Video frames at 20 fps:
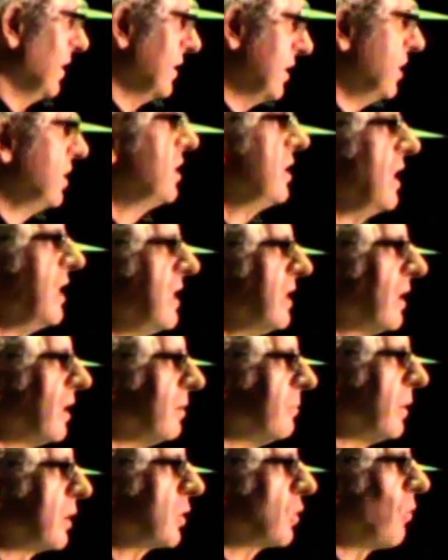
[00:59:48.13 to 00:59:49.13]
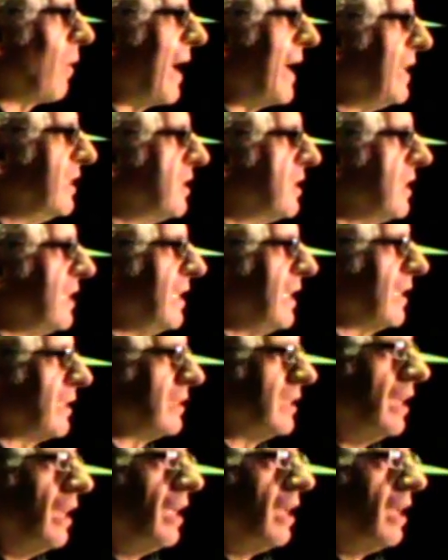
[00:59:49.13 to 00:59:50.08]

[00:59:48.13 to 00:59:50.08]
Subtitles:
see them are crazy, and